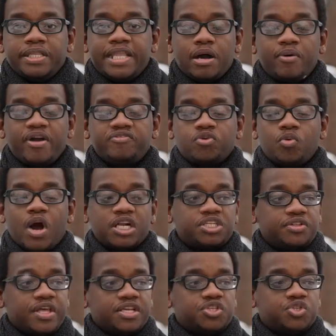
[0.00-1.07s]
Now, after
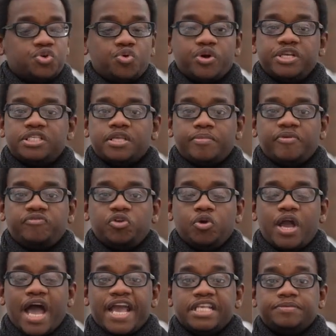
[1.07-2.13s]
watching that story, some of
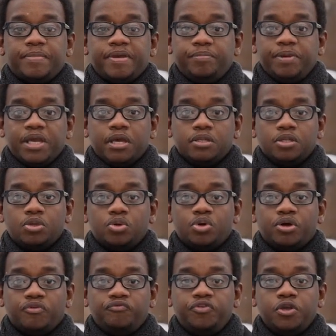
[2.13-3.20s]
you guys may be a
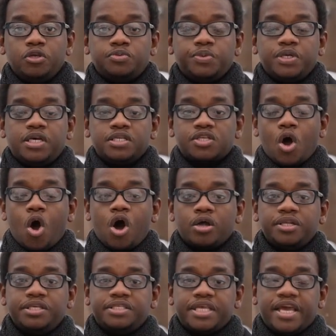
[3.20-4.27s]
little confused because
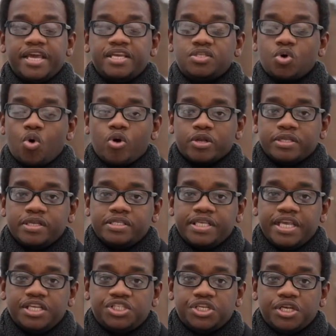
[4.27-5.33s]
Audi said his
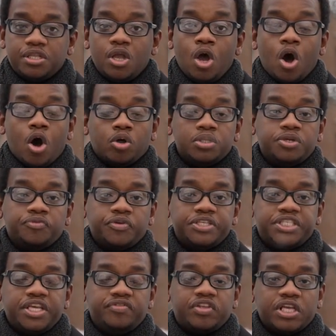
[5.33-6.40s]
organization only
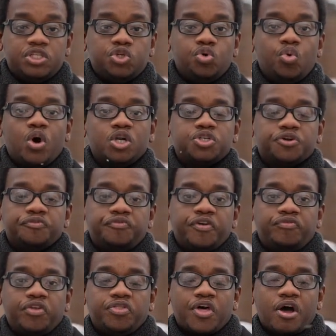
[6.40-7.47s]
received a
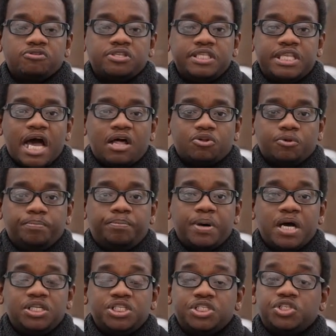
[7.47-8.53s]
$250,000
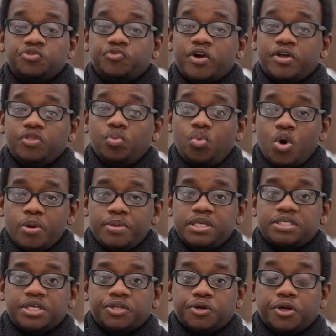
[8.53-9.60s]
budget to run the
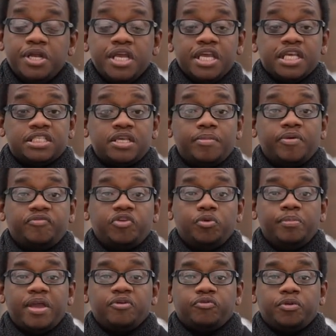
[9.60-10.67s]
warming center. And some of
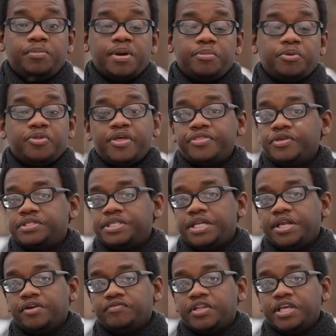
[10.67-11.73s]
you may remember that the
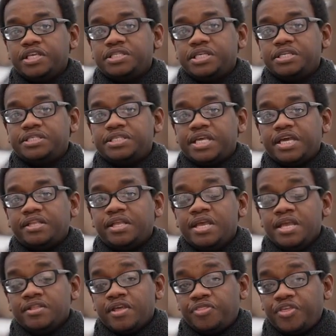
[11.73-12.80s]
city of Lansing said
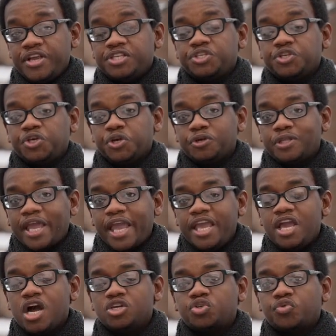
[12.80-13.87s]
that they secured
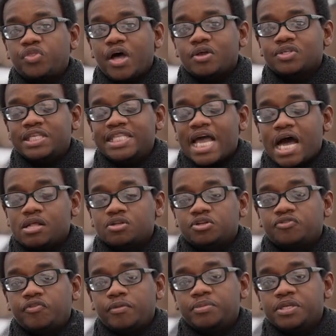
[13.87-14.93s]

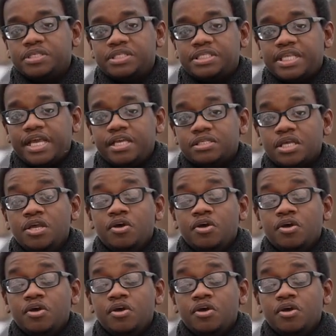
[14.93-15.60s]
$800,000 from the state